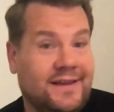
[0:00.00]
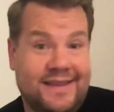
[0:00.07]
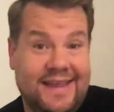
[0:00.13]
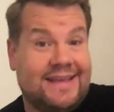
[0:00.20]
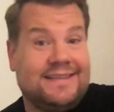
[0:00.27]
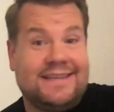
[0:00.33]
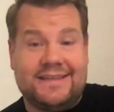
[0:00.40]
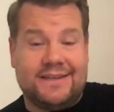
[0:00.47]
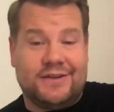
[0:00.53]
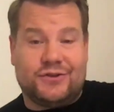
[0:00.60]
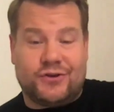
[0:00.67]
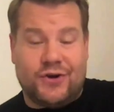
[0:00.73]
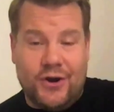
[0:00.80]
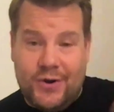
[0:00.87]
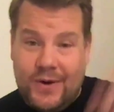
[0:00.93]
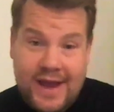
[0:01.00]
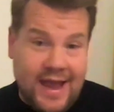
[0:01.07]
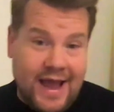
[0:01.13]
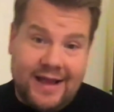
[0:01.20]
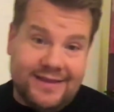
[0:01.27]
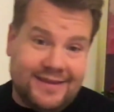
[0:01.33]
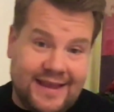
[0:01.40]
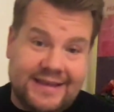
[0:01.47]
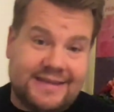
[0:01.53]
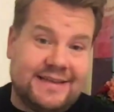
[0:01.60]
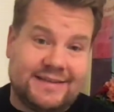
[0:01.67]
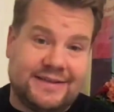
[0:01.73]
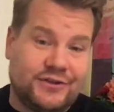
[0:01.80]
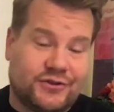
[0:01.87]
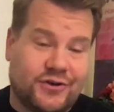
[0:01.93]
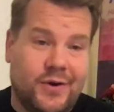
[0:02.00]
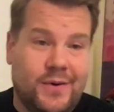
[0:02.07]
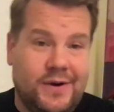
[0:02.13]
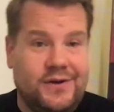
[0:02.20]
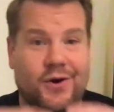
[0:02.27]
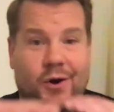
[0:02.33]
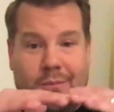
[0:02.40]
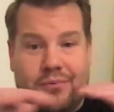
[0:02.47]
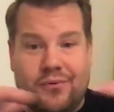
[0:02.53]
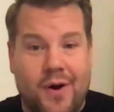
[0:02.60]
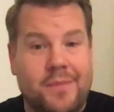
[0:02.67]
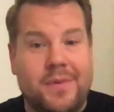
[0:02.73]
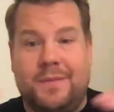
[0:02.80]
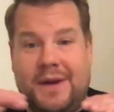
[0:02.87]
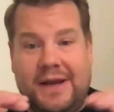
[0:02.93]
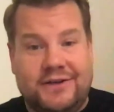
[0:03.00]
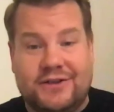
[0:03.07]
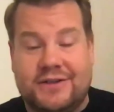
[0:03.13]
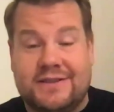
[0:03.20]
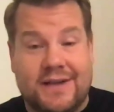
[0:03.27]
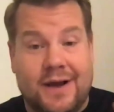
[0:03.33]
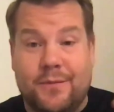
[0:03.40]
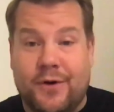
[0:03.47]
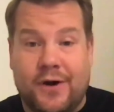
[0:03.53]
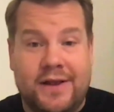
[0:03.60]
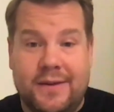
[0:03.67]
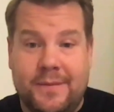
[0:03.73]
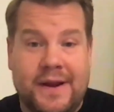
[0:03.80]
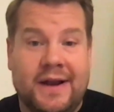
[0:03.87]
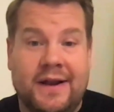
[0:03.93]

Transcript: This isn't true, and this isn't true, and you're probably just somewhere in the middle,